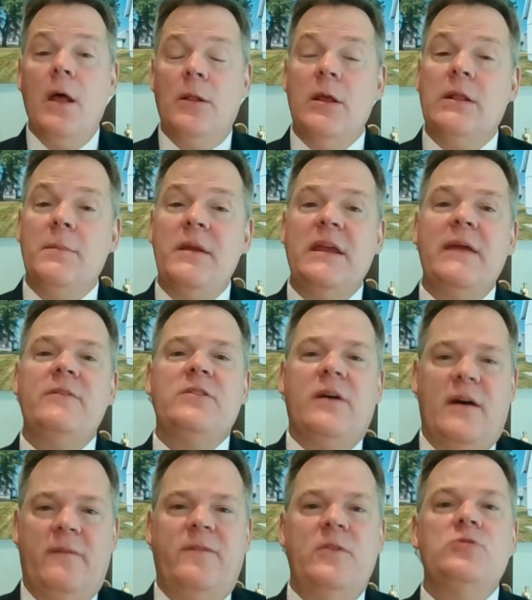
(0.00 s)
Look, let me give you
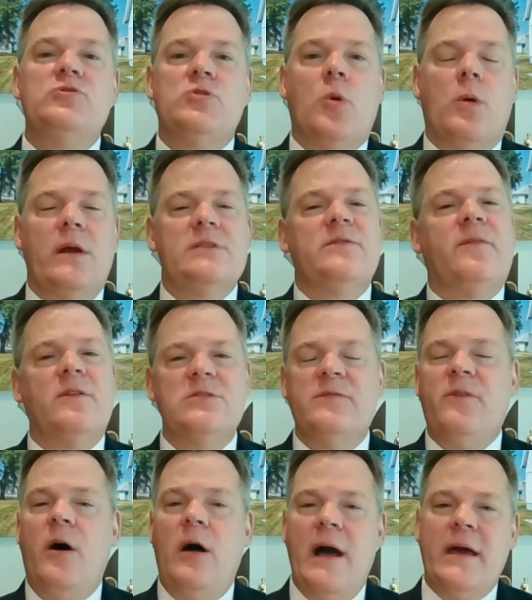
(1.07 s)
a few stories. First
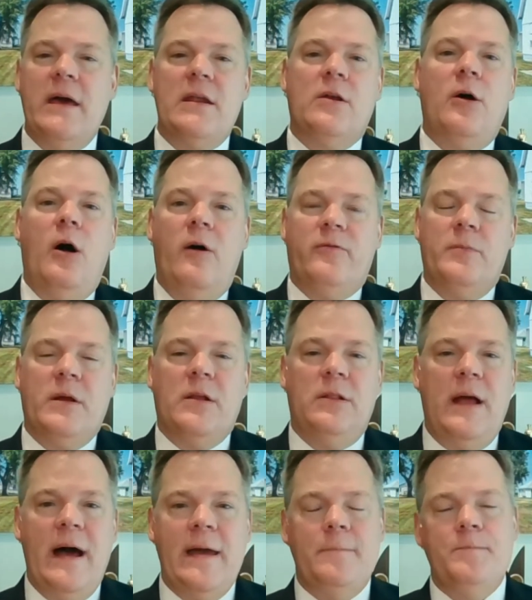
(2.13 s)
of all, I got a call from a
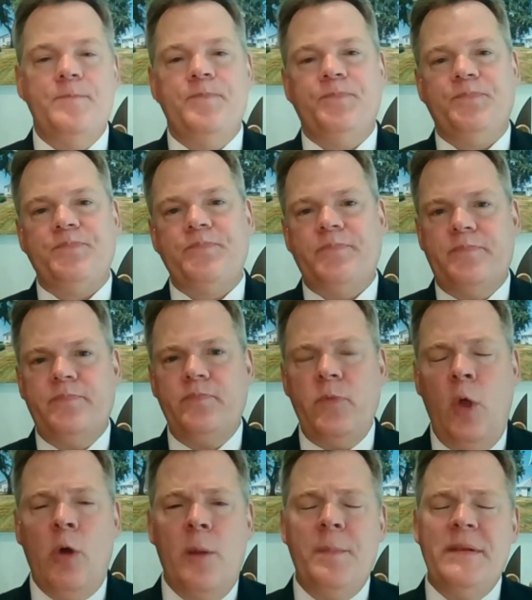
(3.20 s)
client
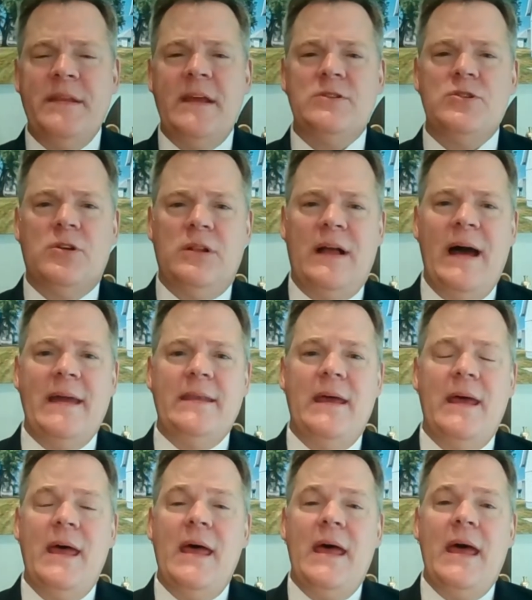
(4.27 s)
or a potential client,
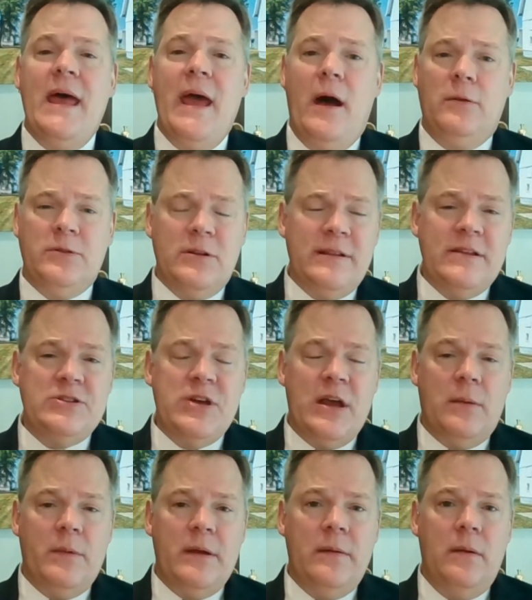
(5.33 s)
elderly
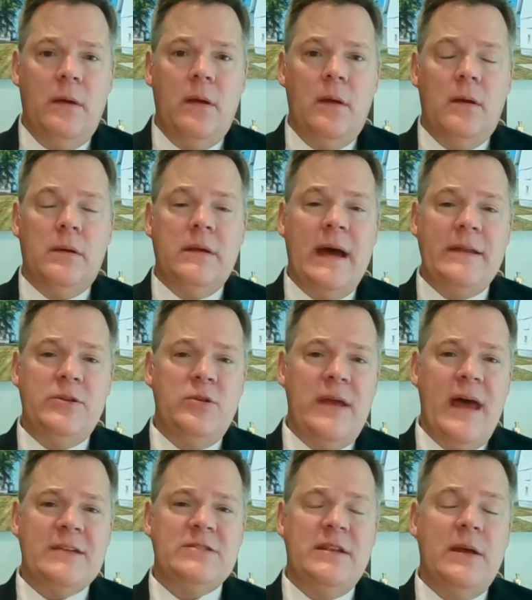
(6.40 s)
gentleman, got into an
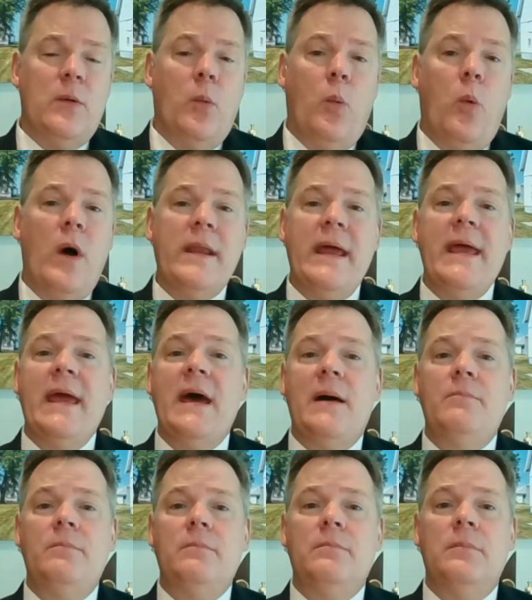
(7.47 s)
accident at 1
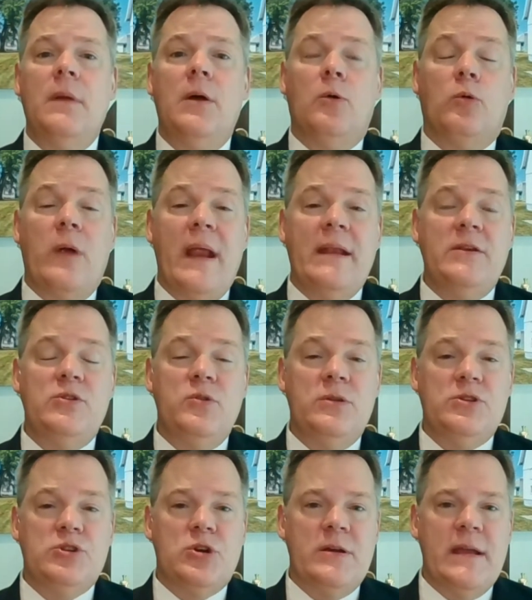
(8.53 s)
a.m., ran into
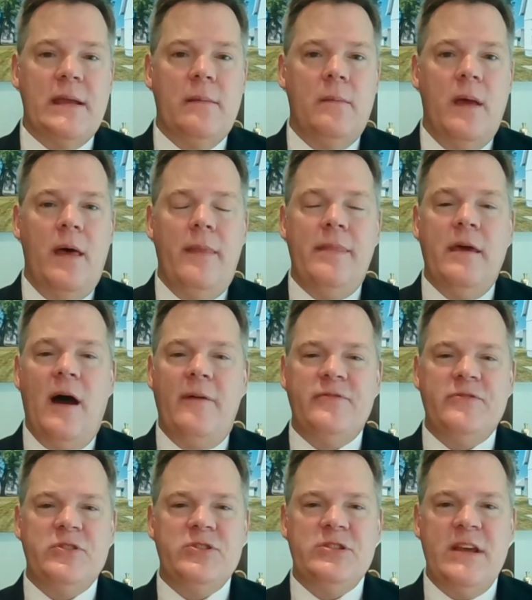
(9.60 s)
a tree. The
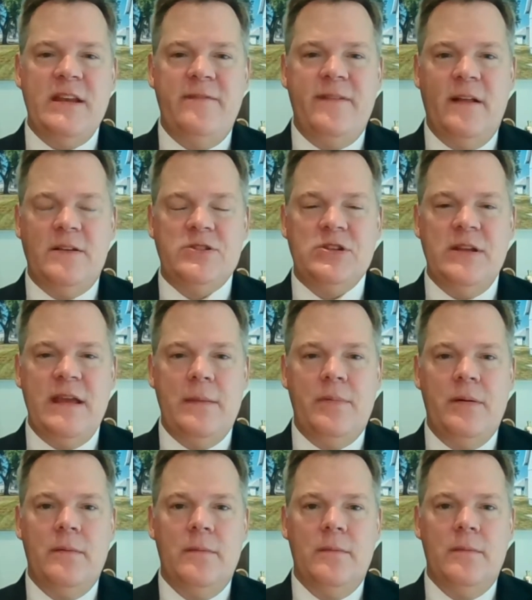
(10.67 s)
officer said he fell asleep.